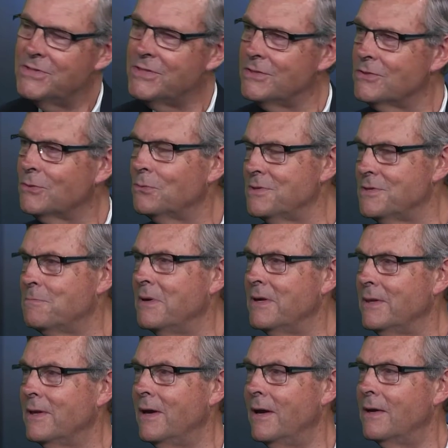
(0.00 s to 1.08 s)
she's always
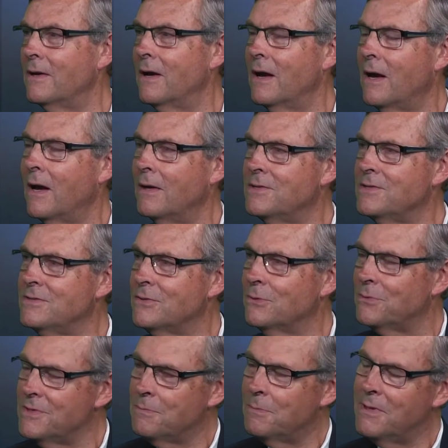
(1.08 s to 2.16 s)
been there, and she's
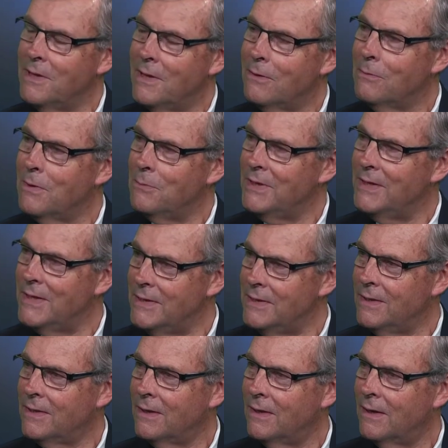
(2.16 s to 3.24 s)
always been there when we
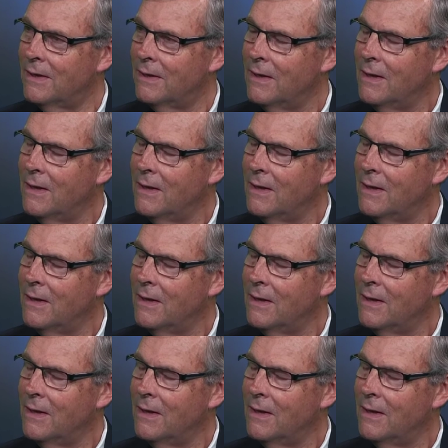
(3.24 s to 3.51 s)
needed her.